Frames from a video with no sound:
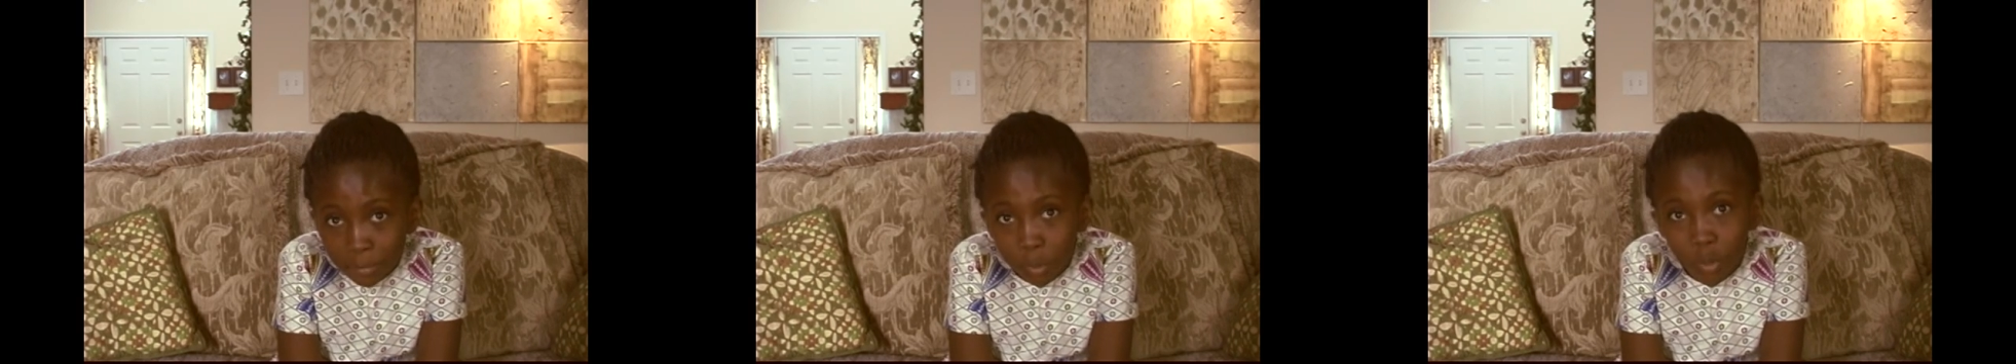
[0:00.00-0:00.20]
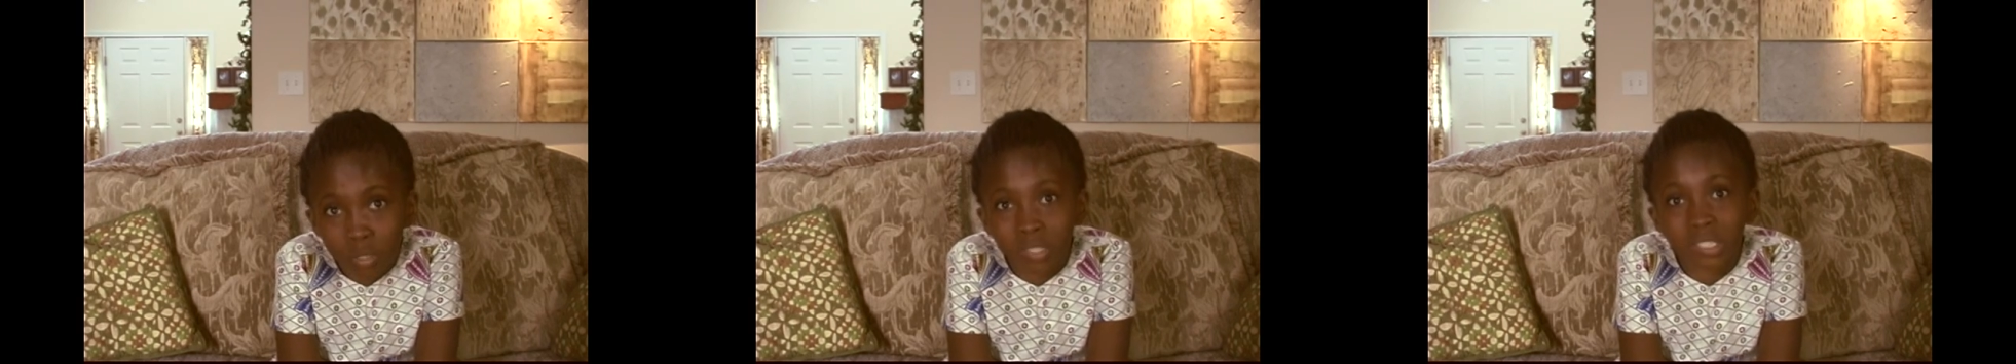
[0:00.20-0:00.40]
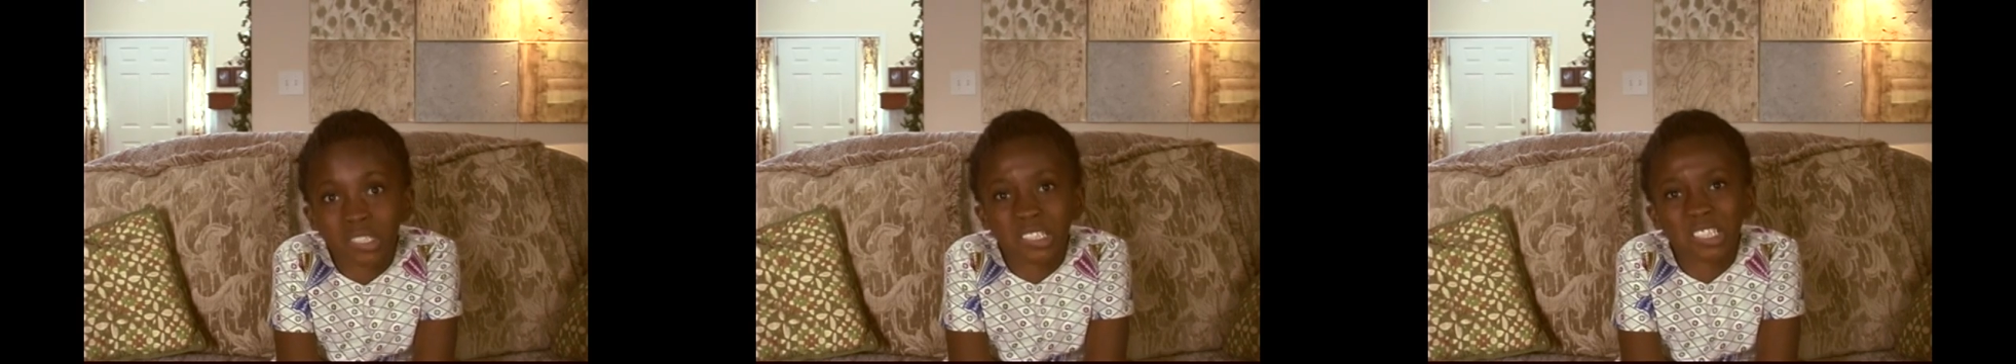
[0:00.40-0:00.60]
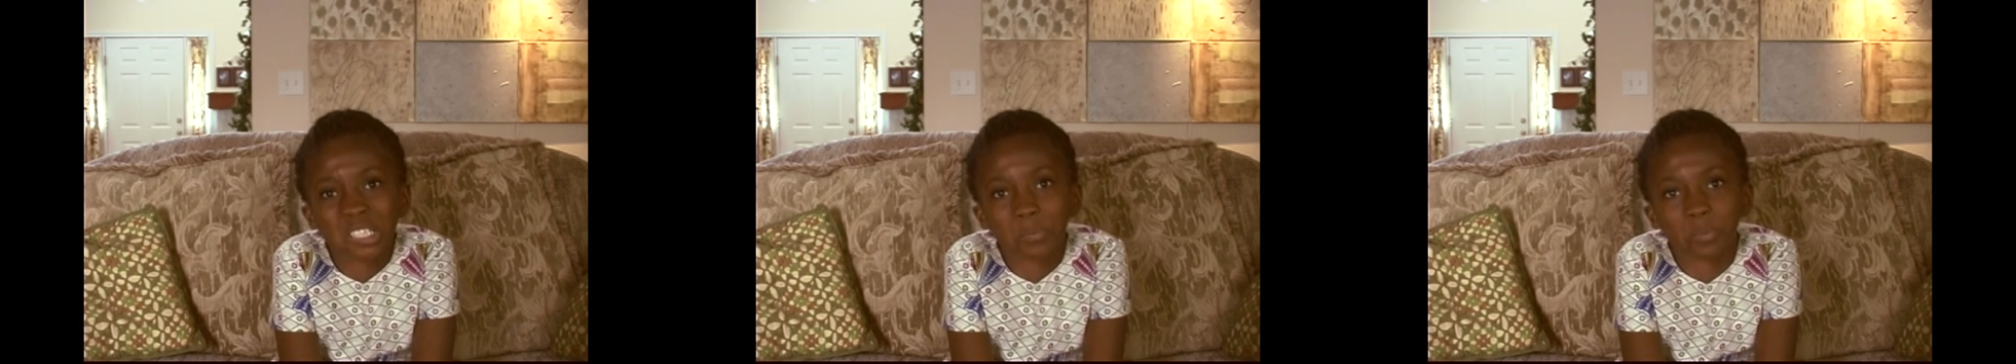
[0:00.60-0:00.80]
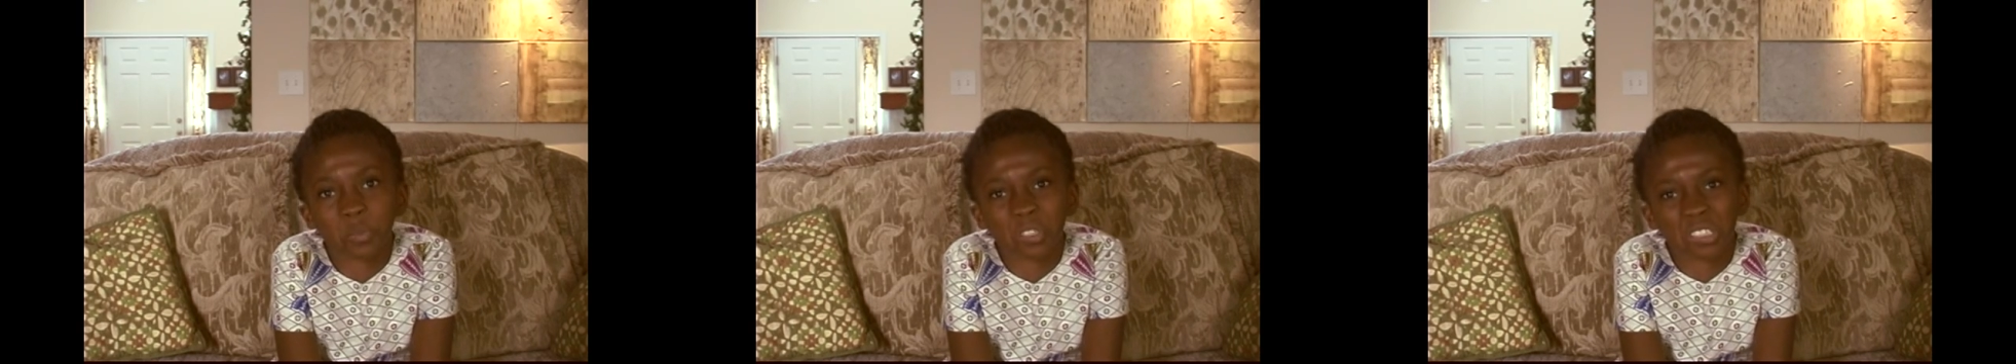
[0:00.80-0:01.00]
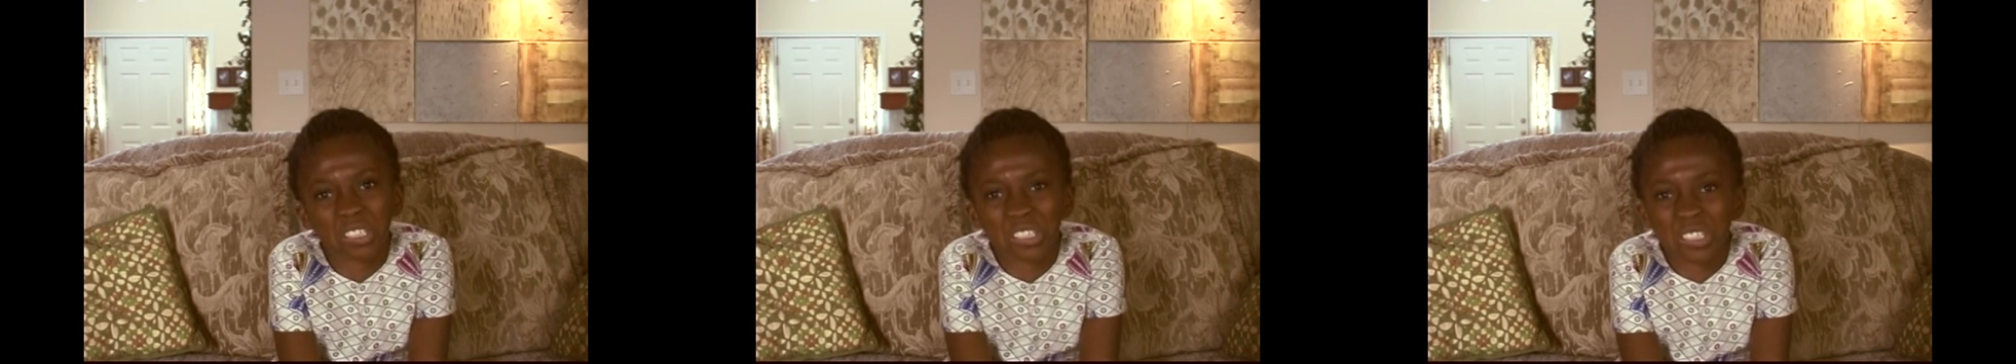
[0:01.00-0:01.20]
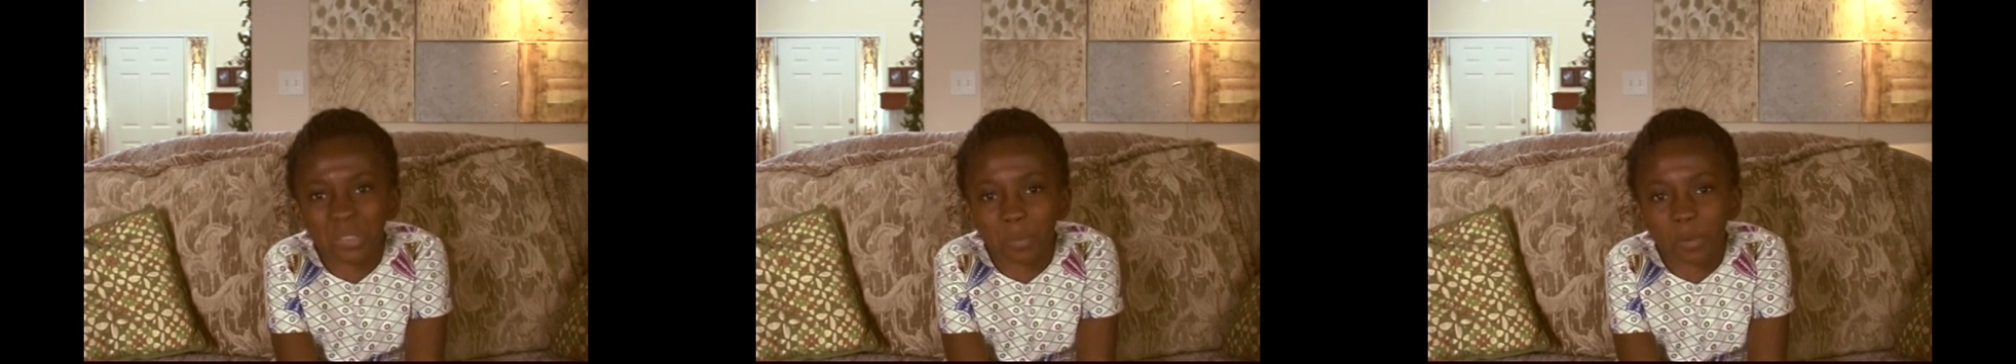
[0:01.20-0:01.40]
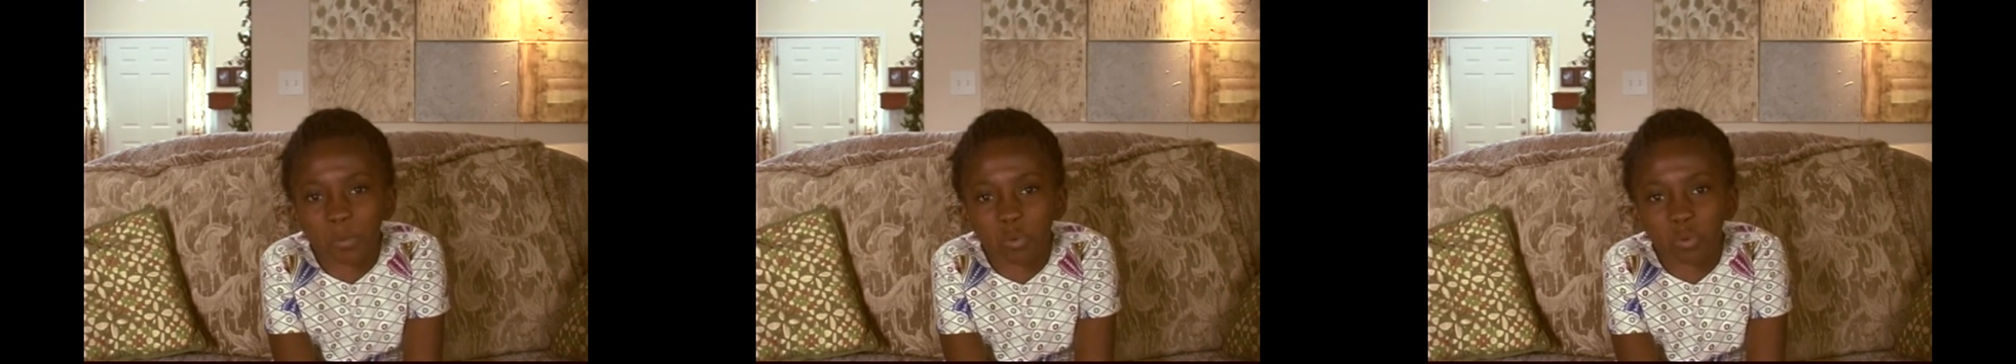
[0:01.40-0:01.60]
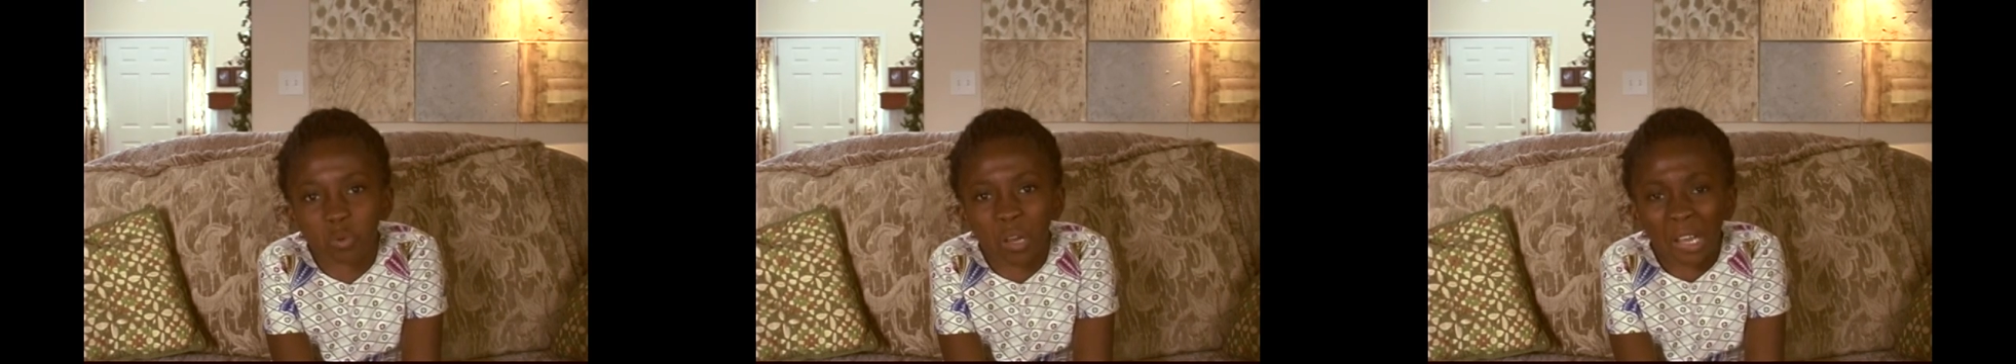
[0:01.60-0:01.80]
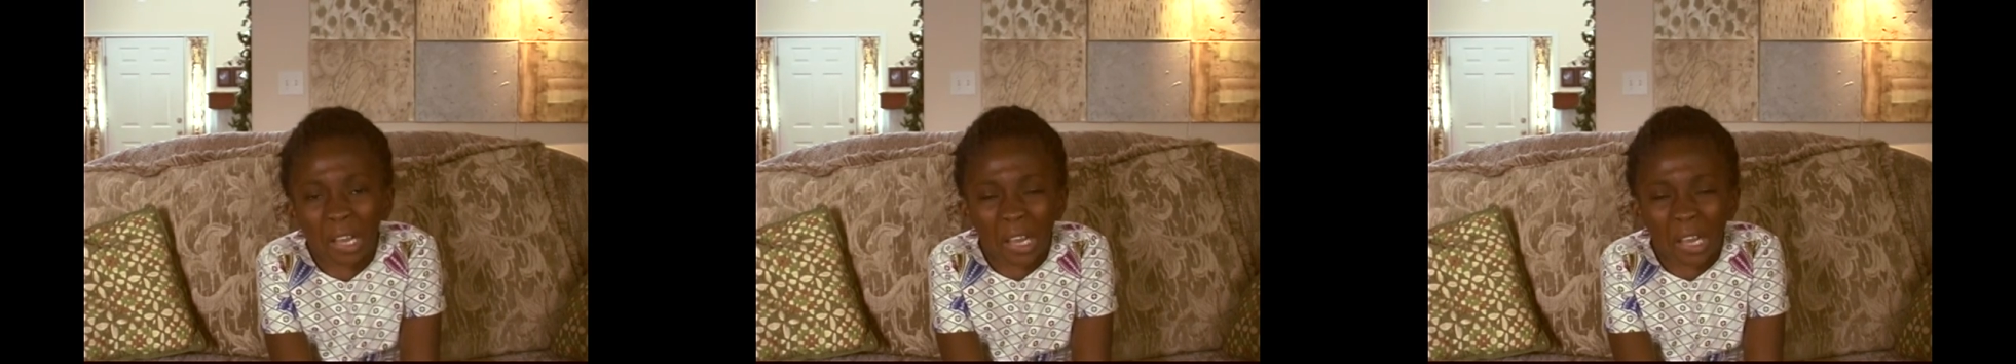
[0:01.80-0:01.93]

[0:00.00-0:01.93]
because the police people,